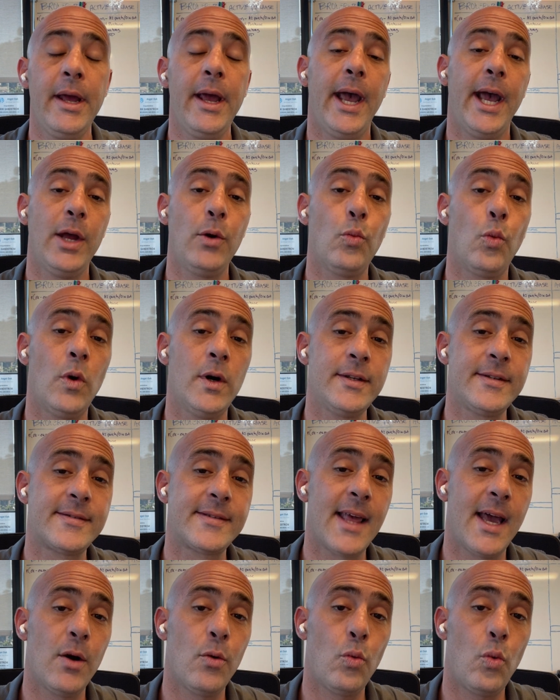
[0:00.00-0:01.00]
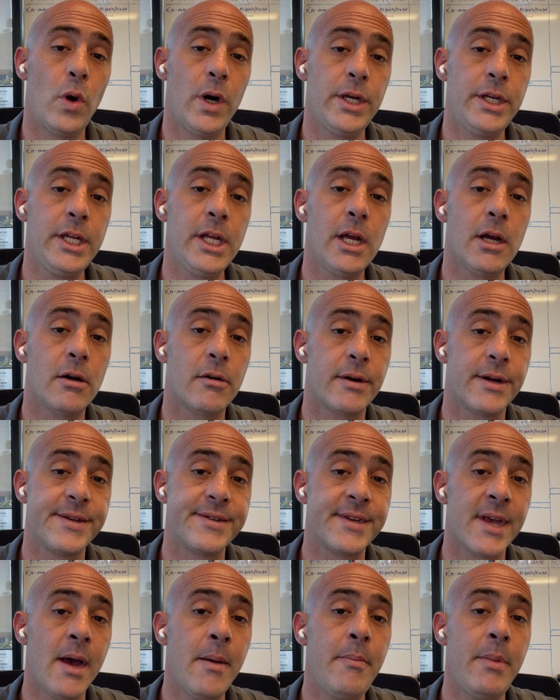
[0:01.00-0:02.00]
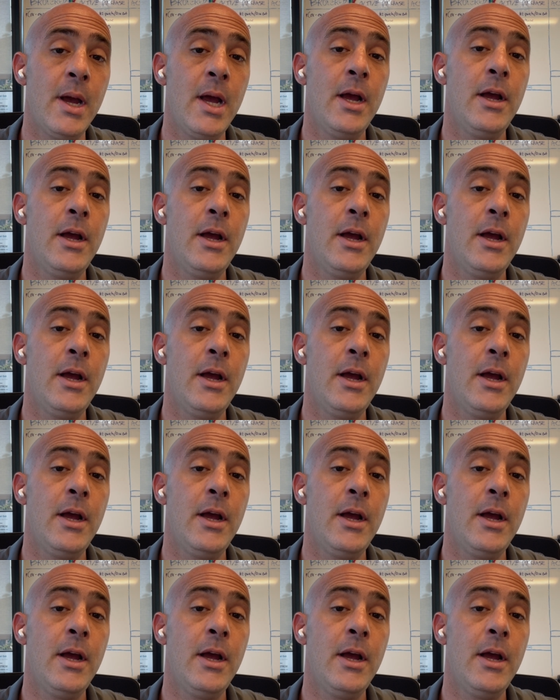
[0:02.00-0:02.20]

and once that 1 year is up,